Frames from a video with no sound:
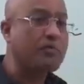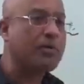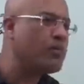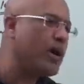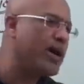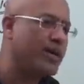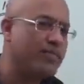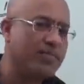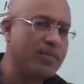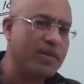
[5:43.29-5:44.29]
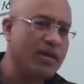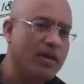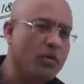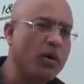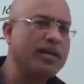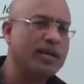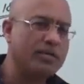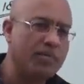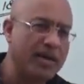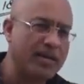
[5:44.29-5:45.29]
but why why there
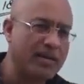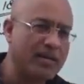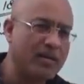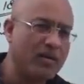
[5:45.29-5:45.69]
is barrier?